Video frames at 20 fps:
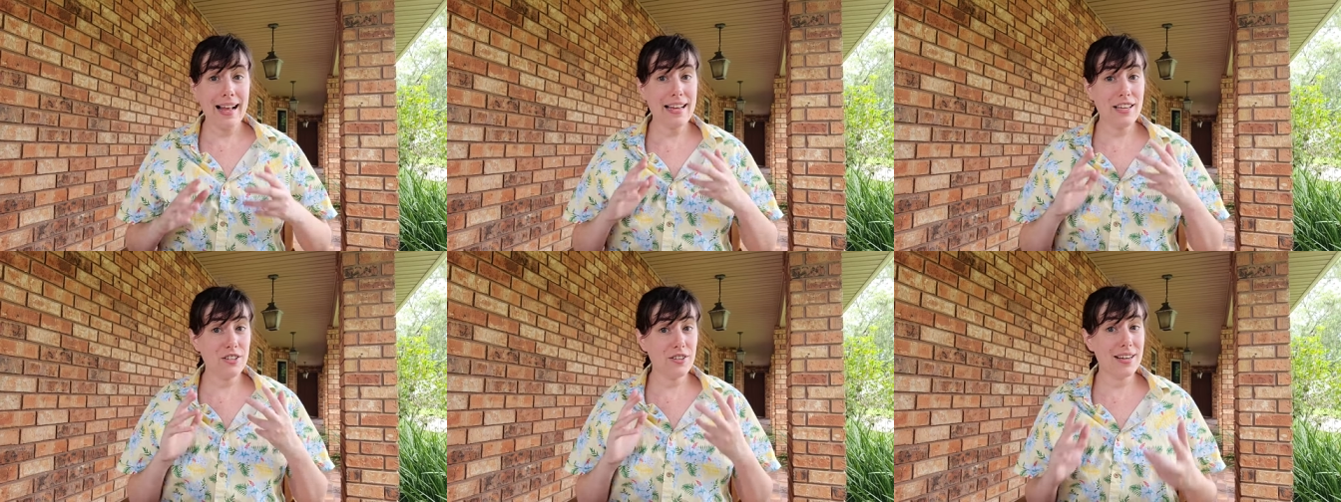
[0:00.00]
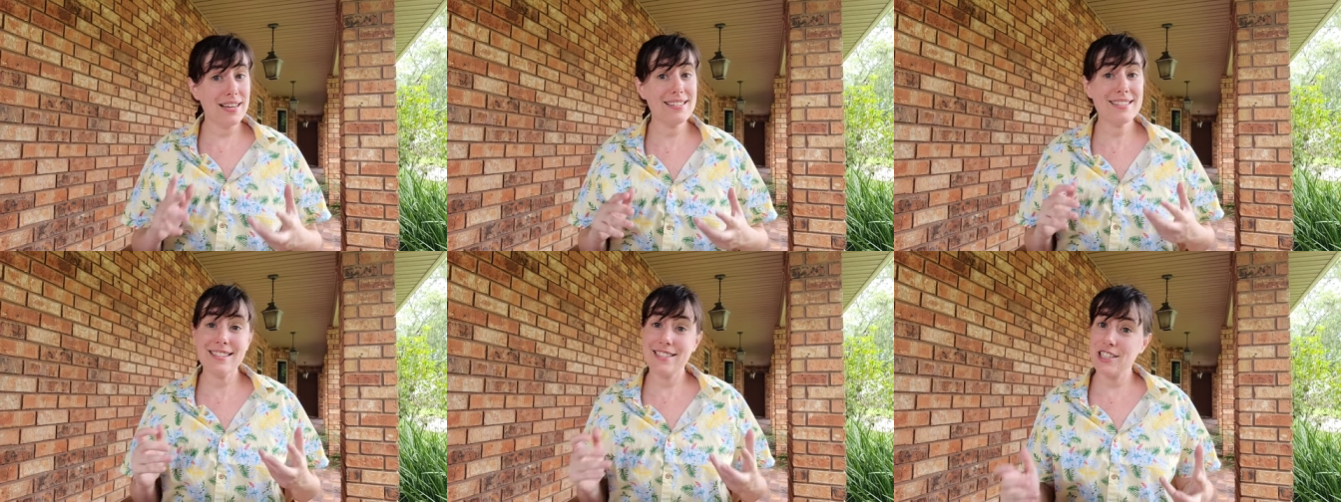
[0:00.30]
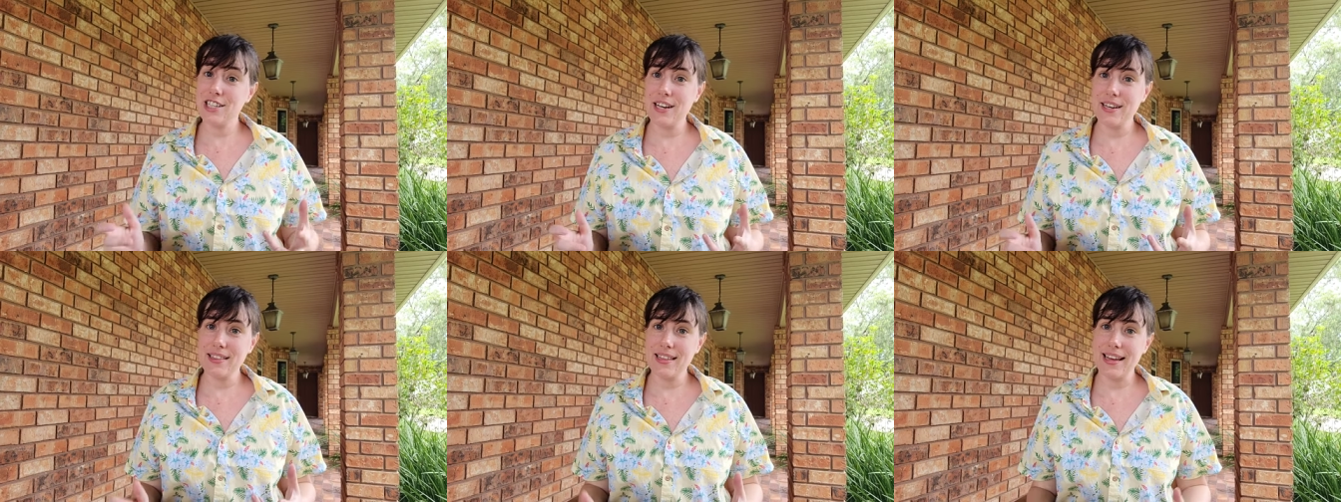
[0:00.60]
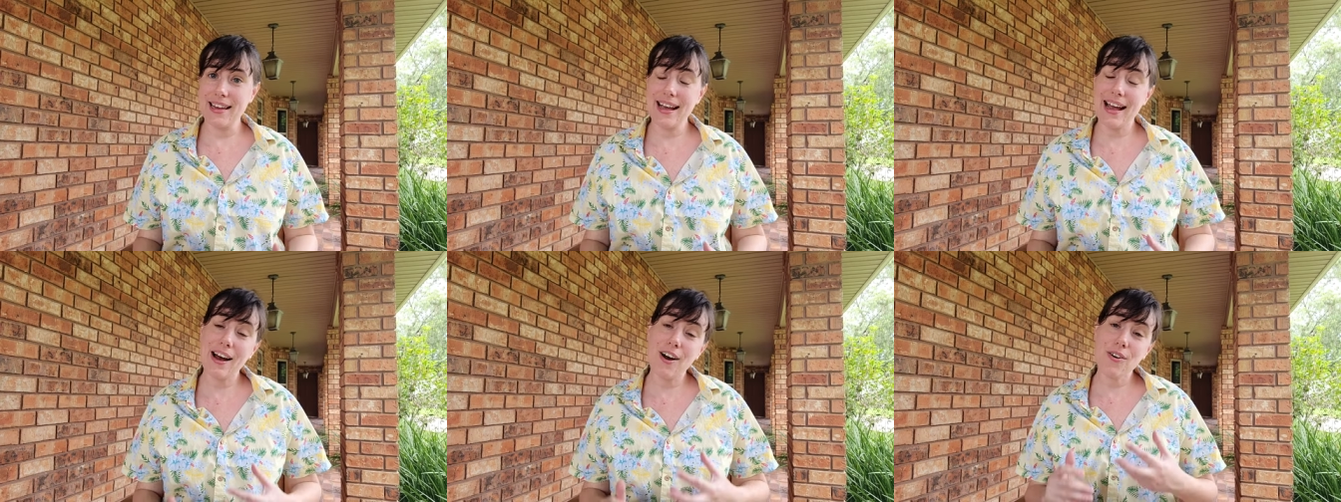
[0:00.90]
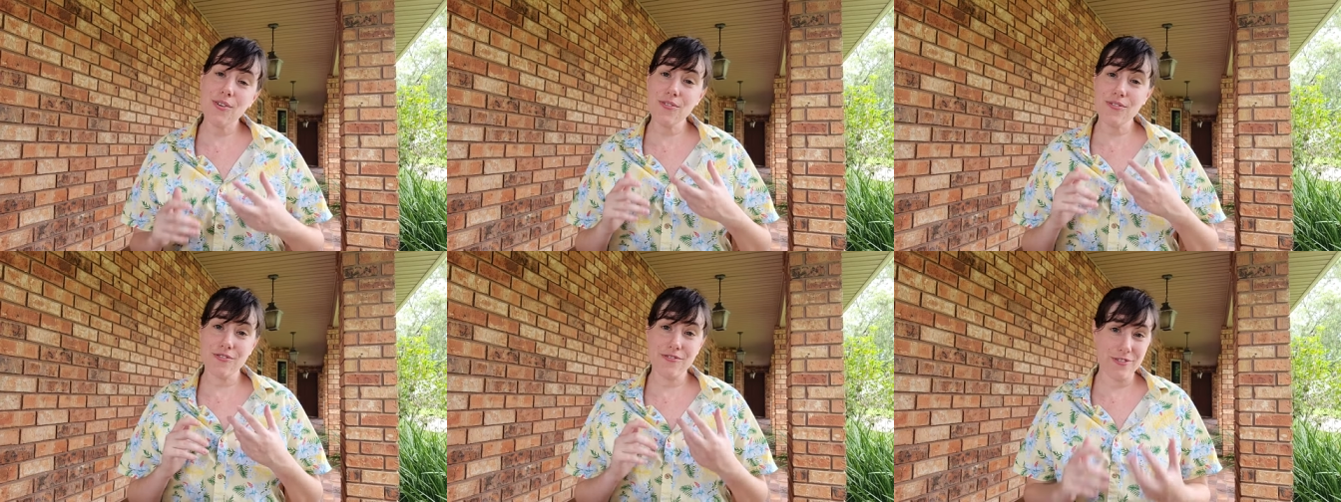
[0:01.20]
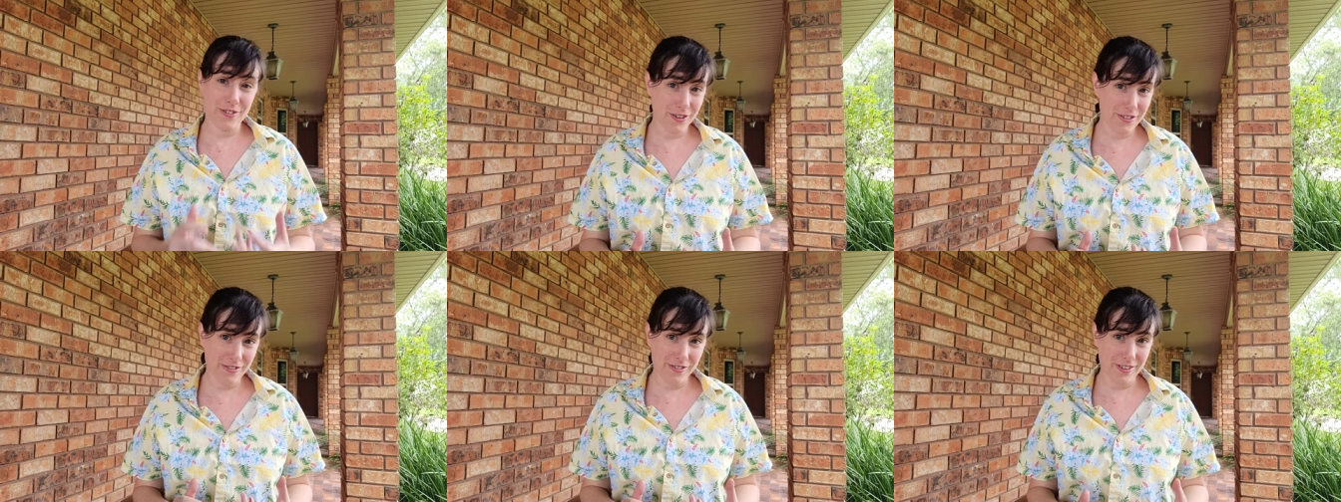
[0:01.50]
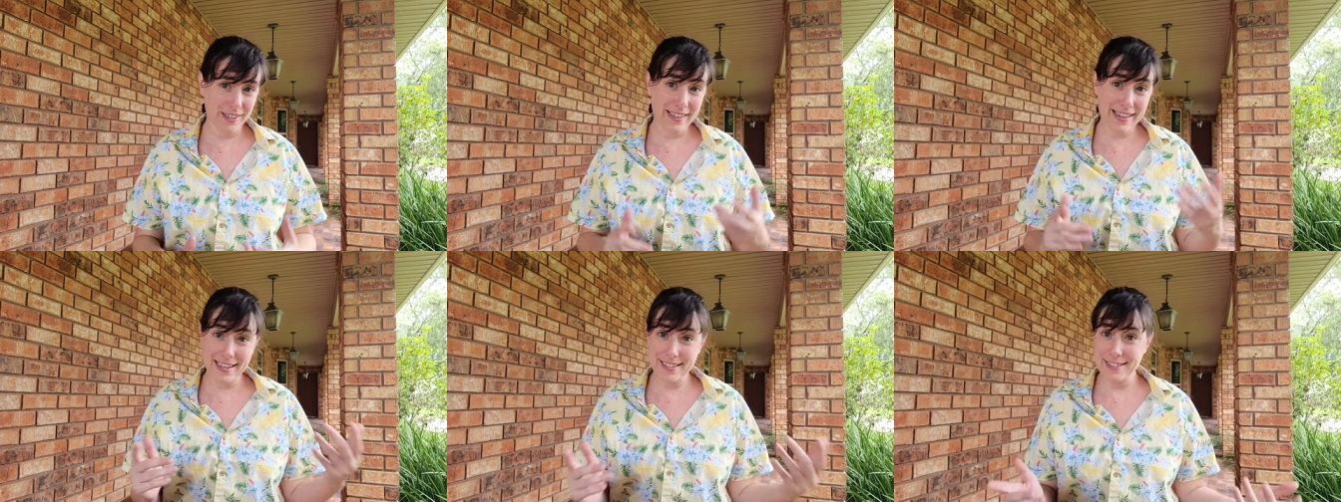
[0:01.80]
And you guys can check that out for
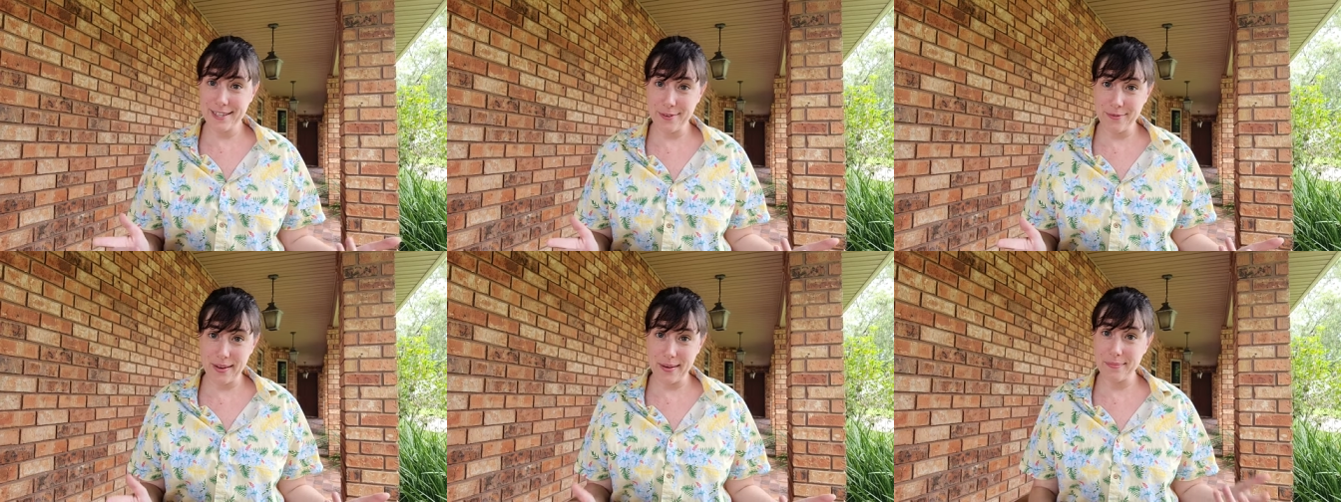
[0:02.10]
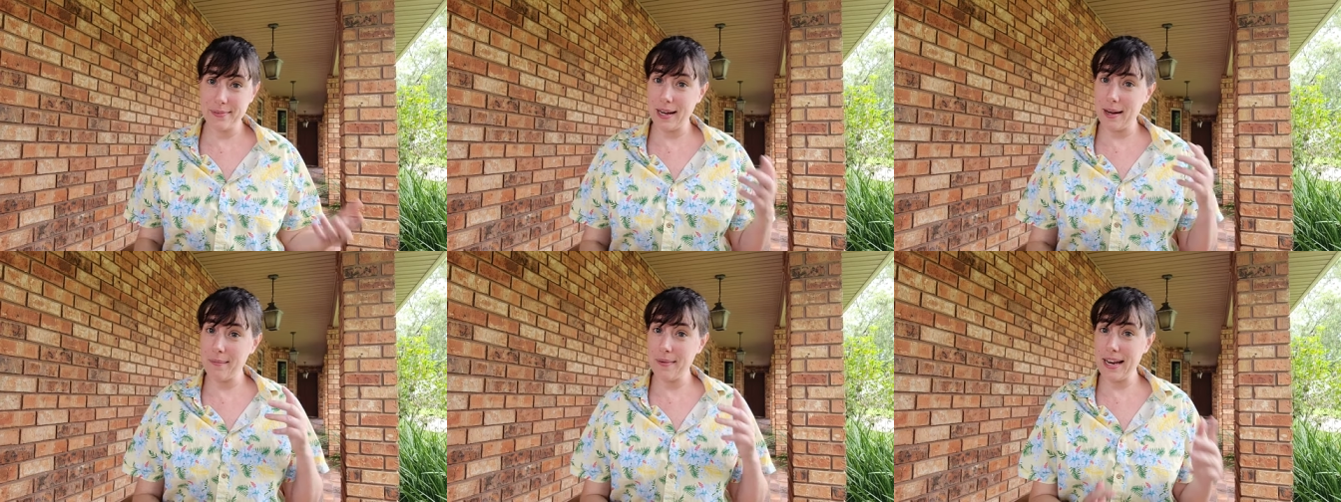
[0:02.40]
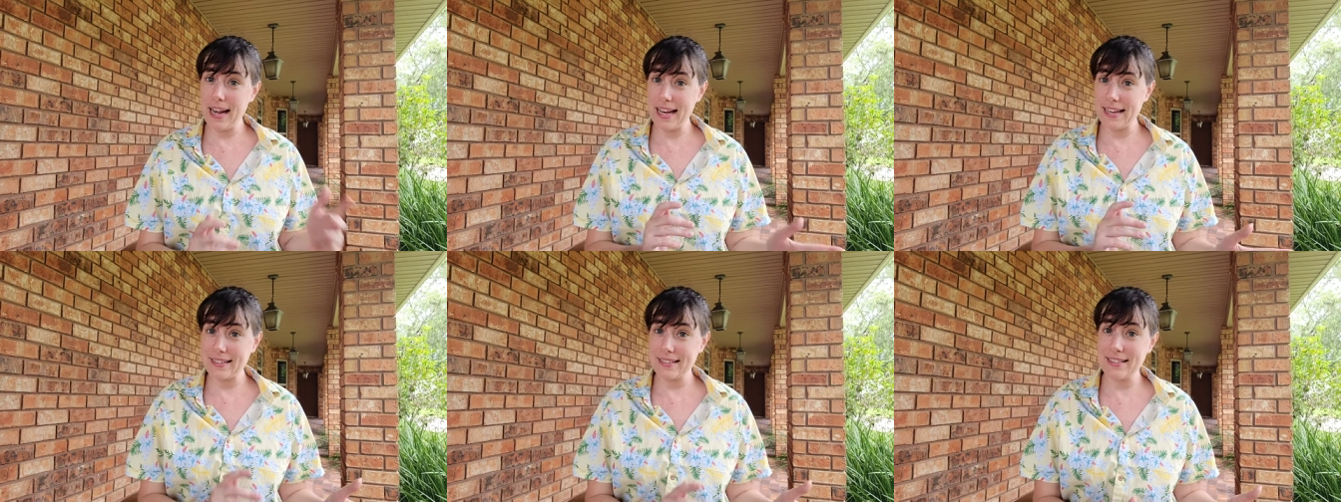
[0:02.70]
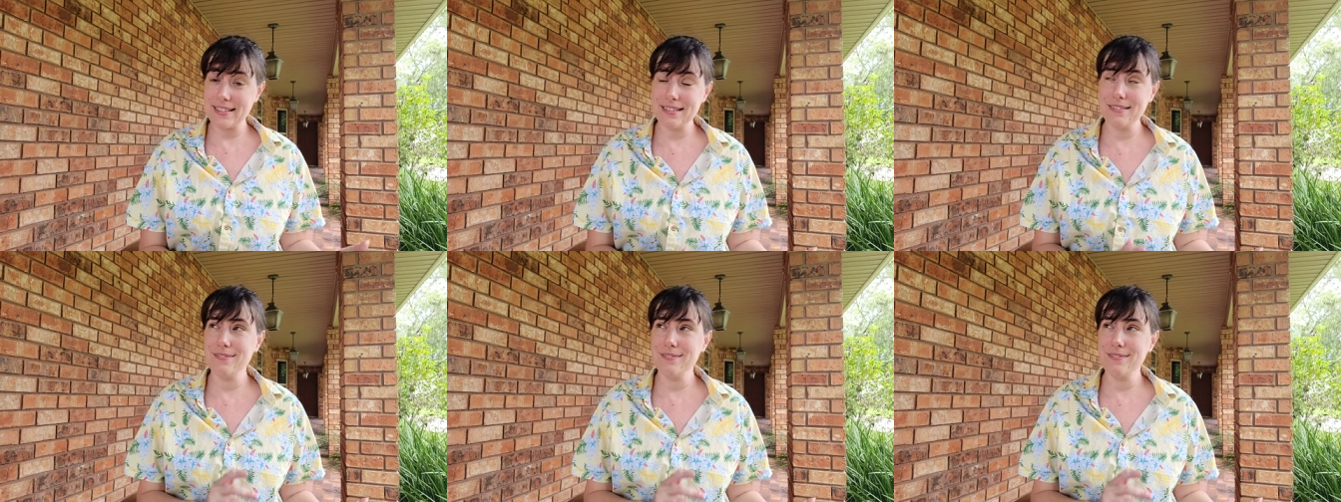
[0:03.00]
free as a webcomic at